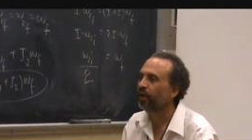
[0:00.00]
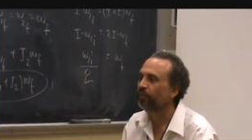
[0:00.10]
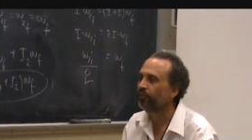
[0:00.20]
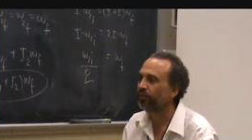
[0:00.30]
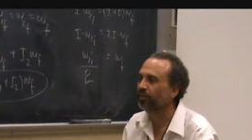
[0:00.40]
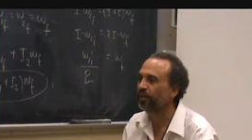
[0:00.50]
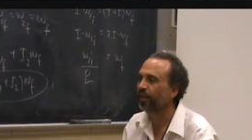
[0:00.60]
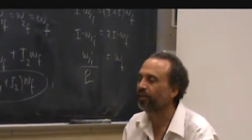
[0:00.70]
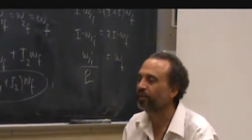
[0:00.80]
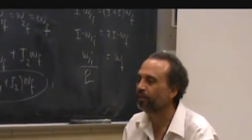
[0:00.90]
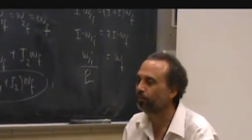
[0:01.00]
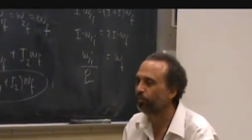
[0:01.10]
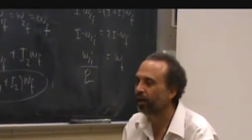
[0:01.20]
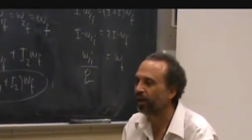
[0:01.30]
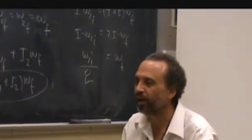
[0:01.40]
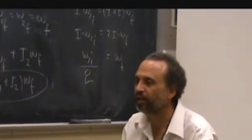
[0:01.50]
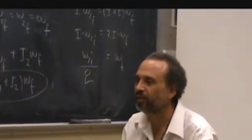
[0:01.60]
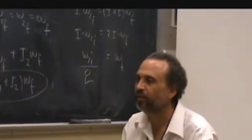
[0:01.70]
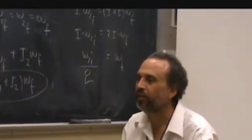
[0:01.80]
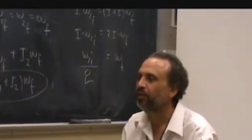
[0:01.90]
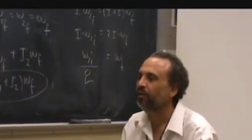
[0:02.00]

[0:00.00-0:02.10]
I felt that I could combine